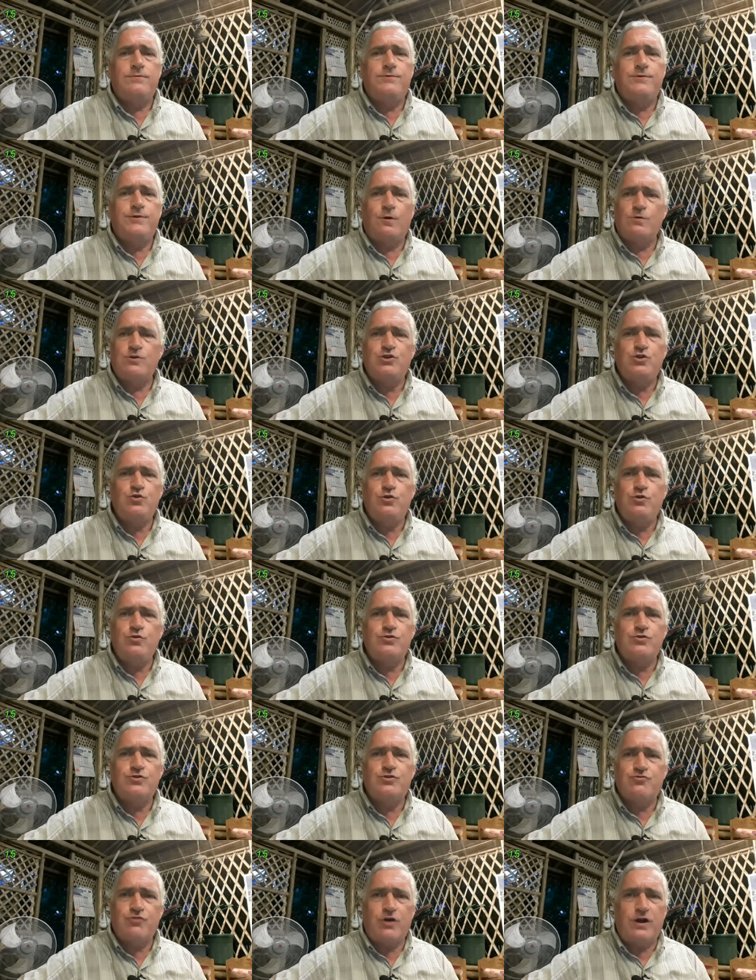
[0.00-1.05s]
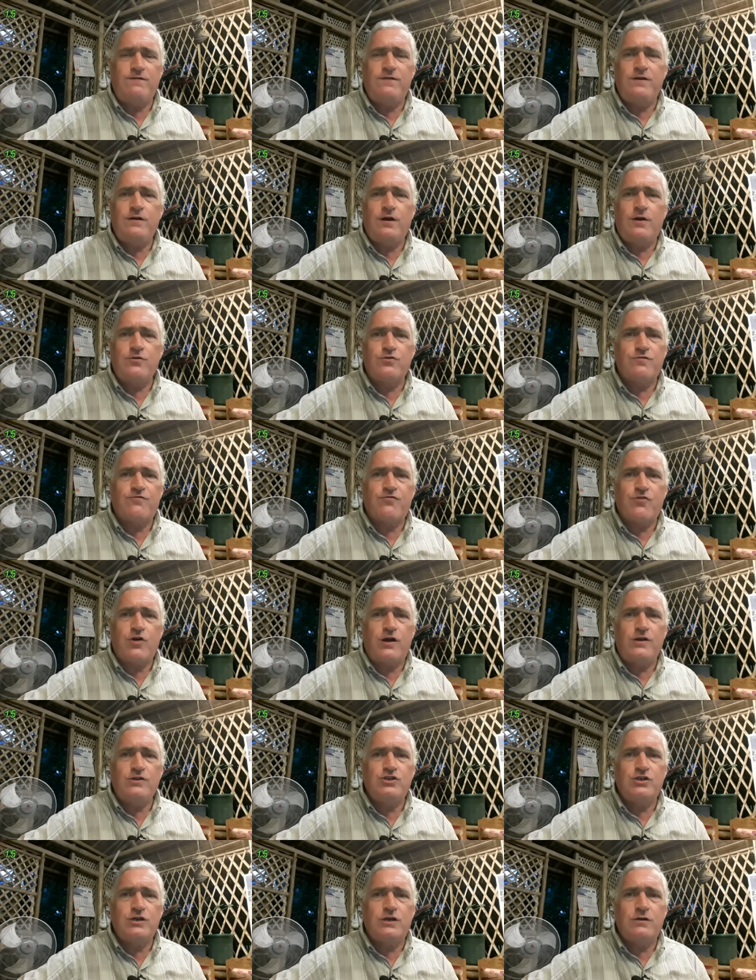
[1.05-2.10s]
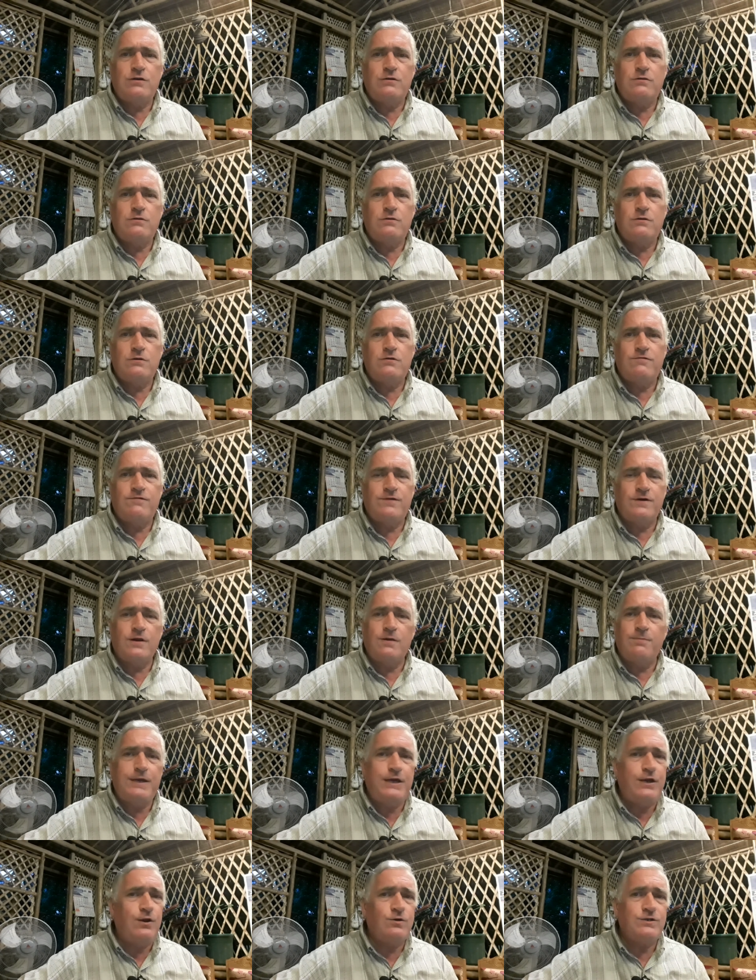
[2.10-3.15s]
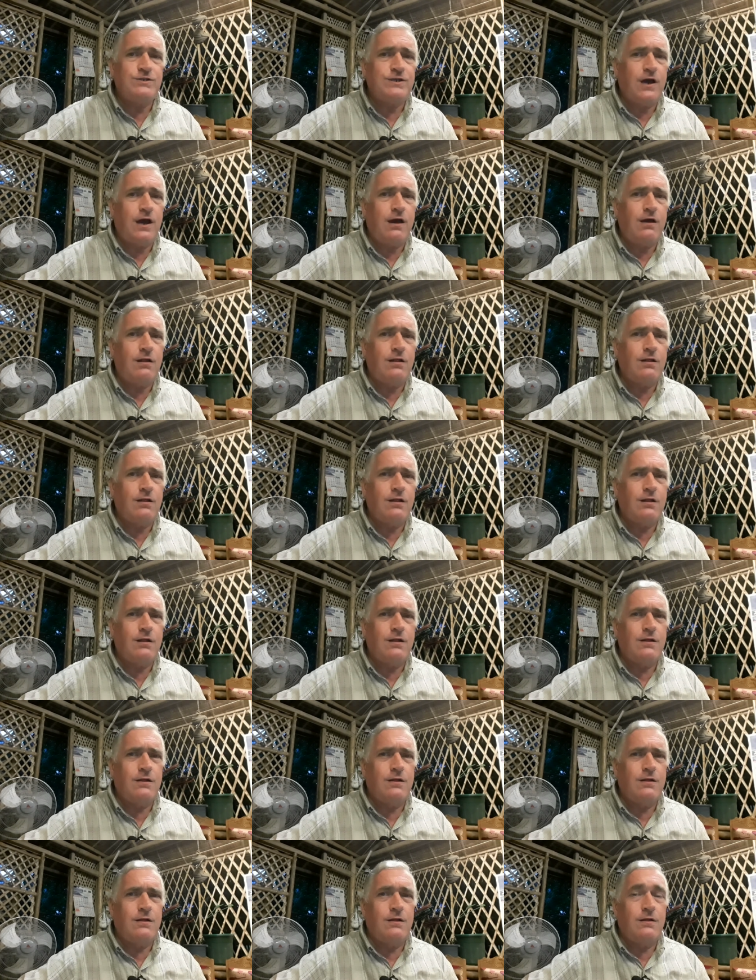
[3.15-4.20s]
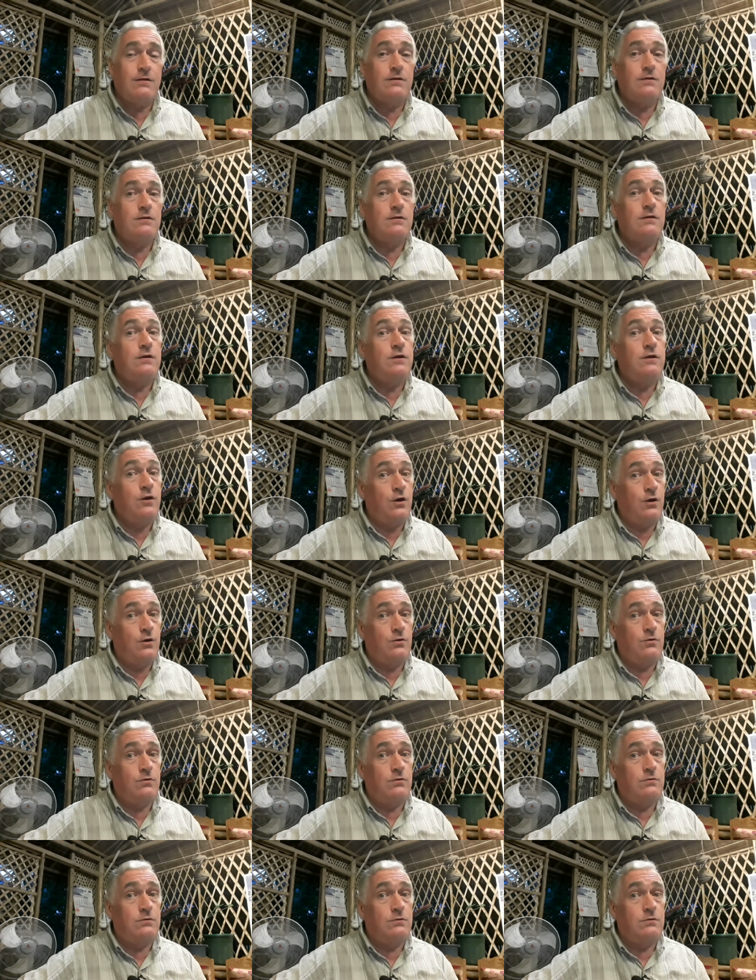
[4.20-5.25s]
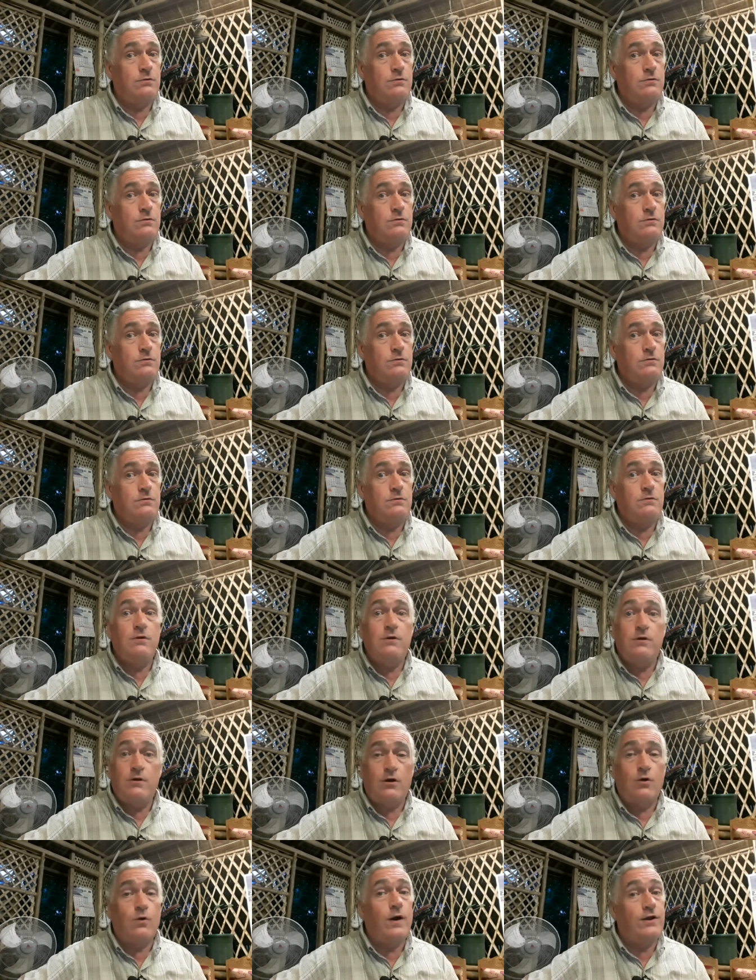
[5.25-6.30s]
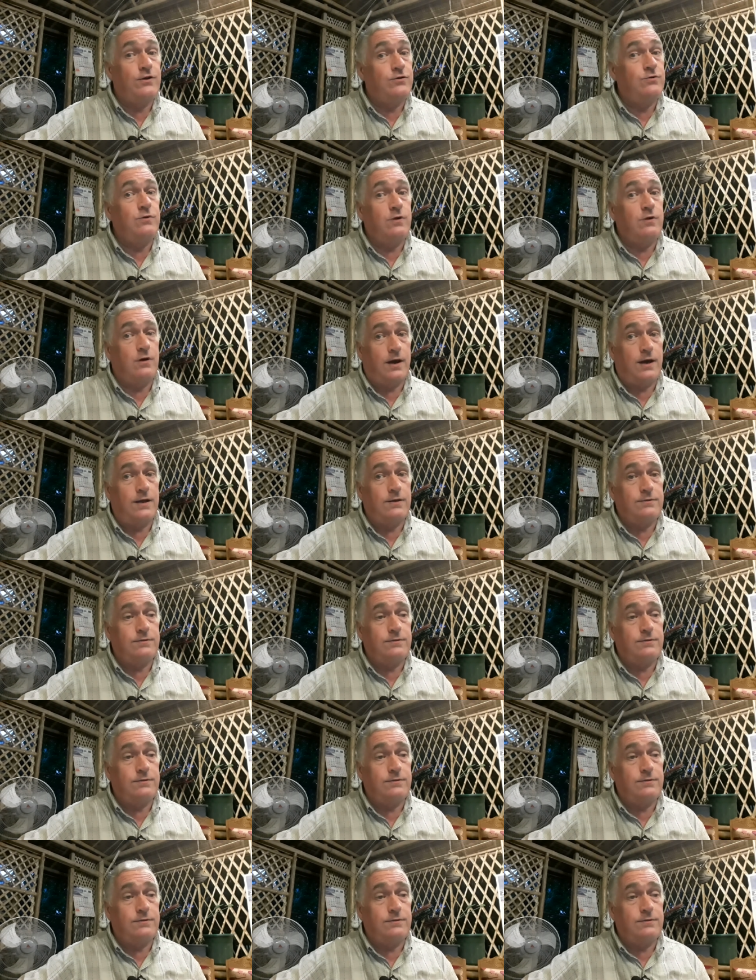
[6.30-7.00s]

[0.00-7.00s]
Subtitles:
Don't you use gravy on your fried chicken, Filipino style? No. No, I do not.